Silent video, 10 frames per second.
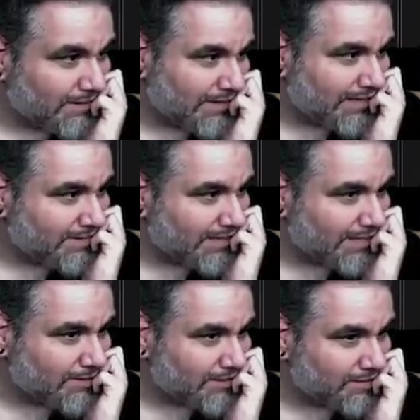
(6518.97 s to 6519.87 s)
Okay, yeah,
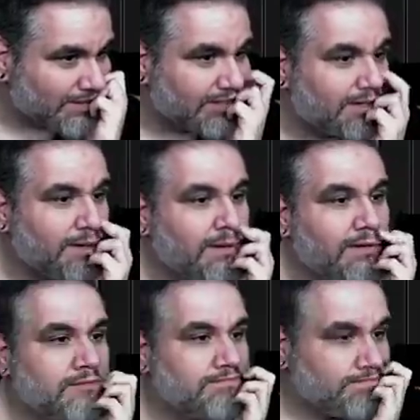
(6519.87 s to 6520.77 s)
that's what I was figuring.
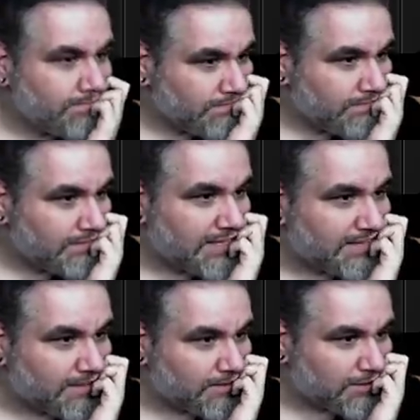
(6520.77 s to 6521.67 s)
They
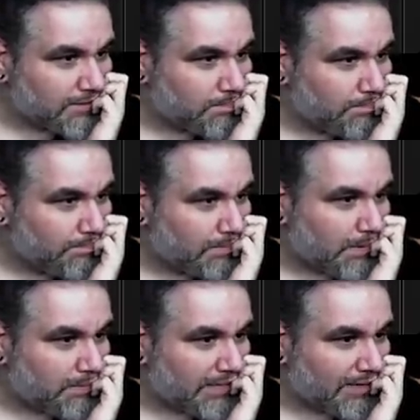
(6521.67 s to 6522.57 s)
can literally just
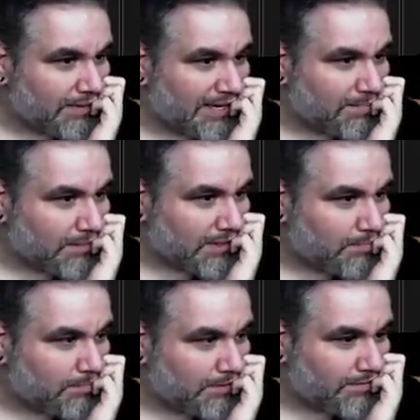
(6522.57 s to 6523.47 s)
pump and now we can't
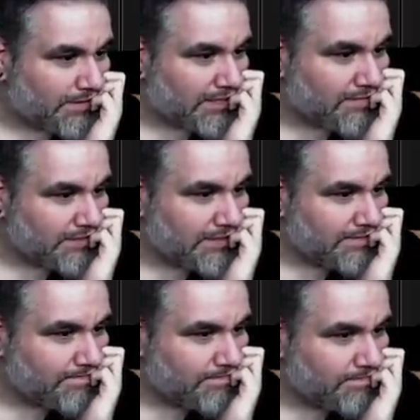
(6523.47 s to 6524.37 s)
block effectively.